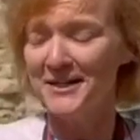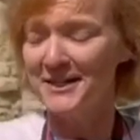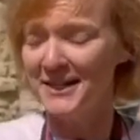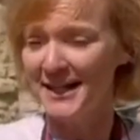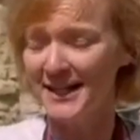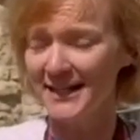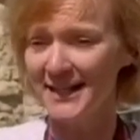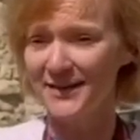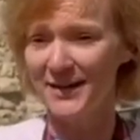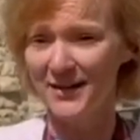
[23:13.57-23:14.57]
singing
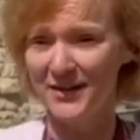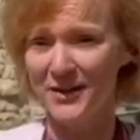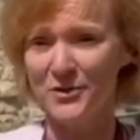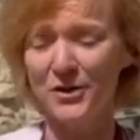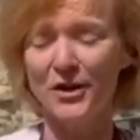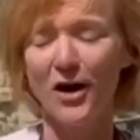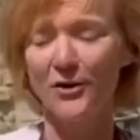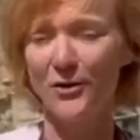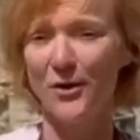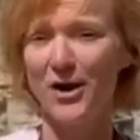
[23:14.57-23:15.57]
in the cathedral,
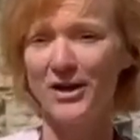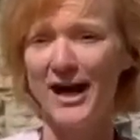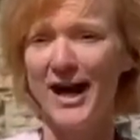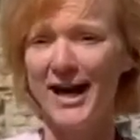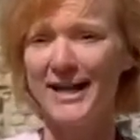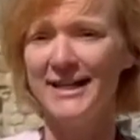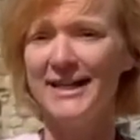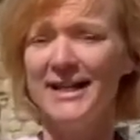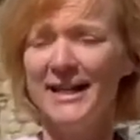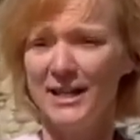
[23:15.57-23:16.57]
although our guide
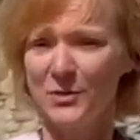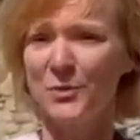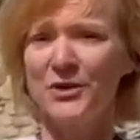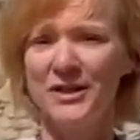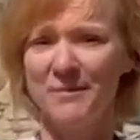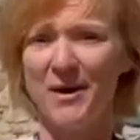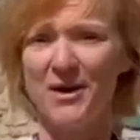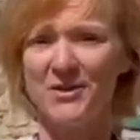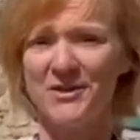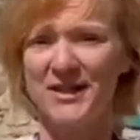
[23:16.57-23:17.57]
is worried about
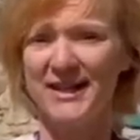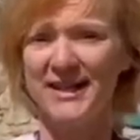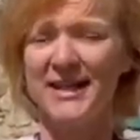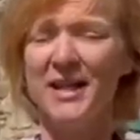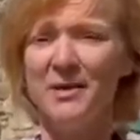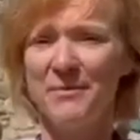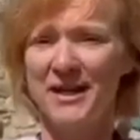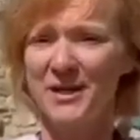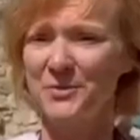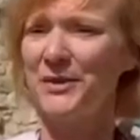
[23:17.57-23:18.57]
our singing
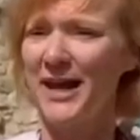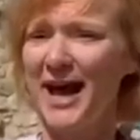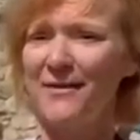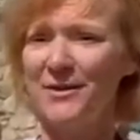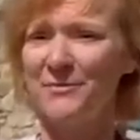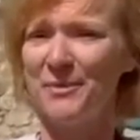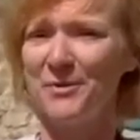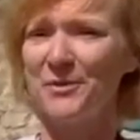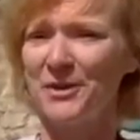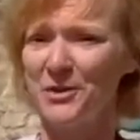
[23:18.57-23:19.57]
because we haven't
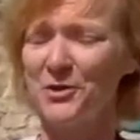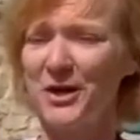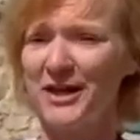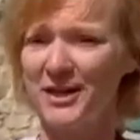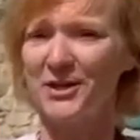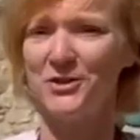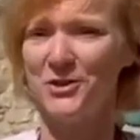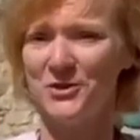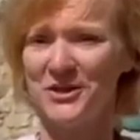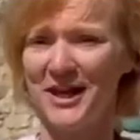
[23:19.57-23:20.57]
been really striking a good
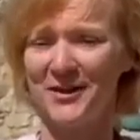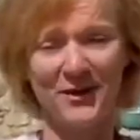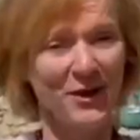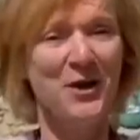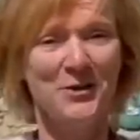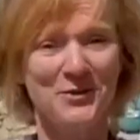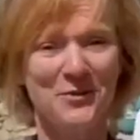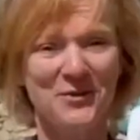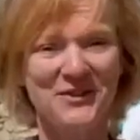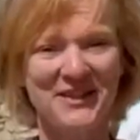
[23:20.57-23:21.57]
tune together. So
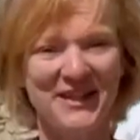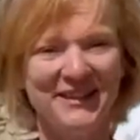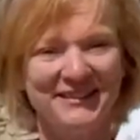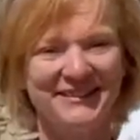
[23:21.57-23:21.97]
we'll see.